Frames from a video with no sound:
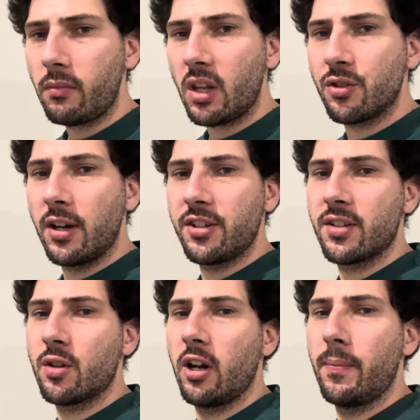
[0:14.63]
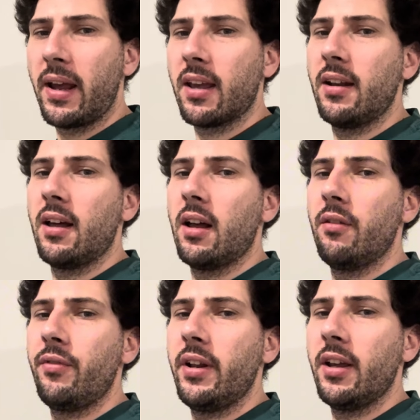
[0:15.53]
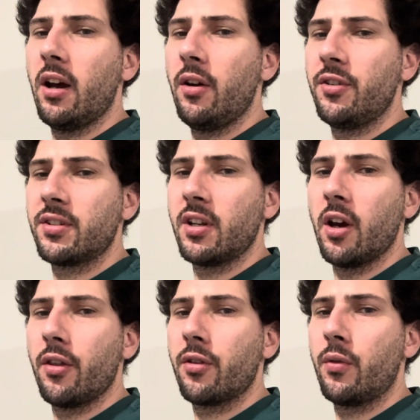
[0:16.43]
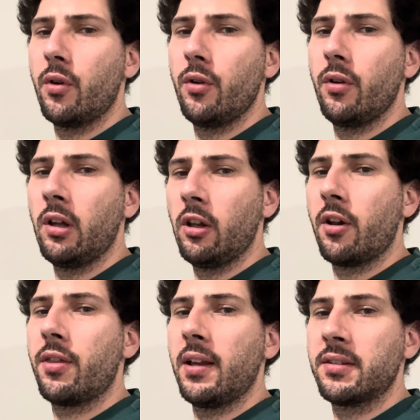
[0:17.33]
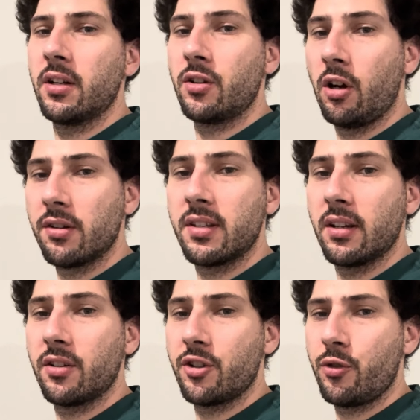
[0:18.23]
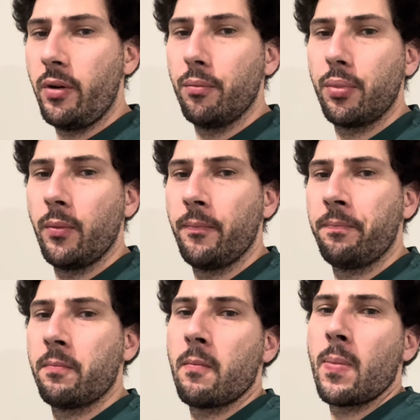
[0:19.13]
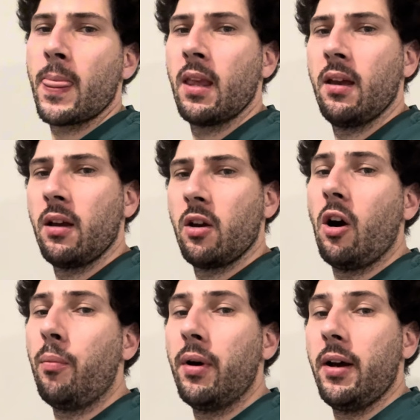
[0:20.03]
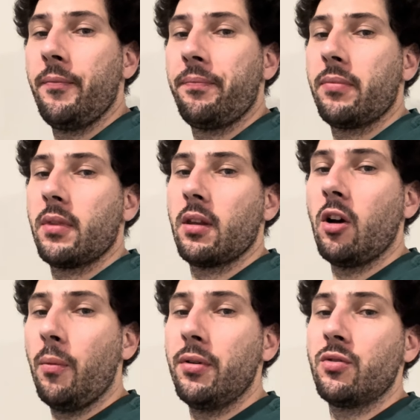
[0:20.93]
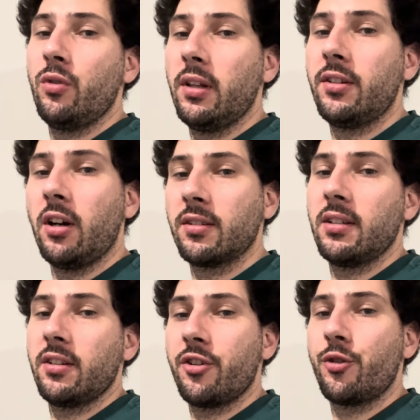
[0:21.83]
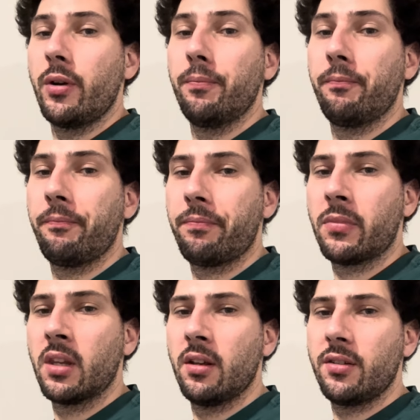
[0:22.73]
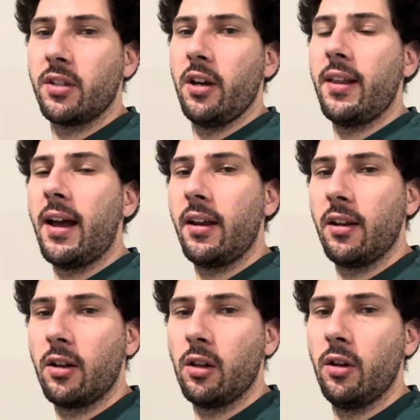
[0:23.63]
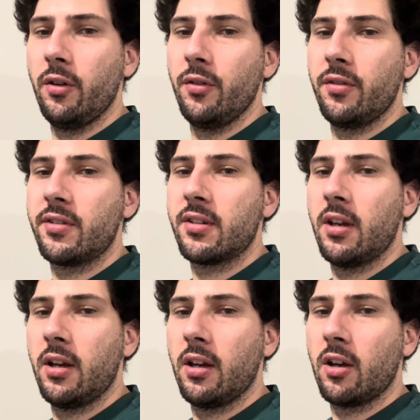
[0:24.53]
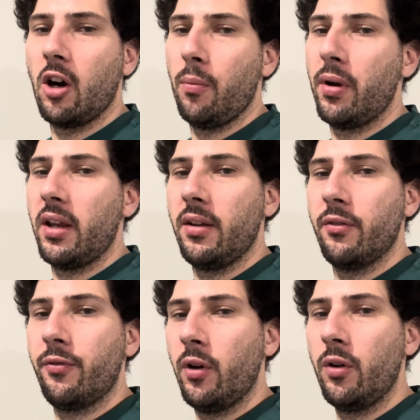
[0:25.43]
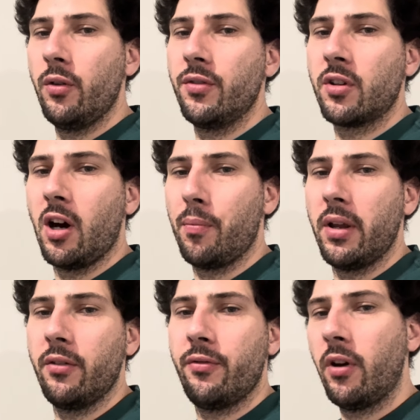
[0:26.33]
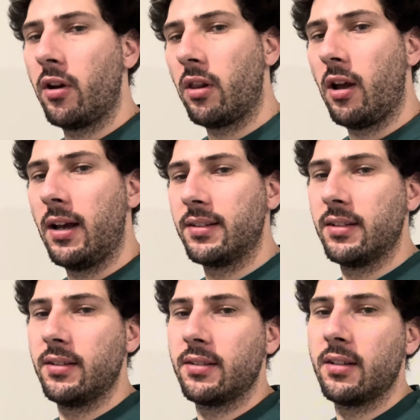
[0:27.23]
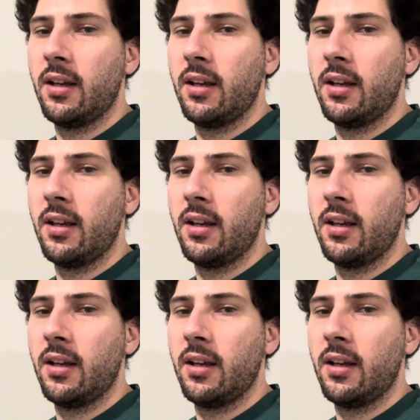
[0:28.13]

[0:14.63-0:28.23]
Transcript: So I just thought I'd make a video just to go through a lot of things that are toxic to shrimp. Copper is really toxic to shrimp. So that includes copper in foods, copper in fertilizers.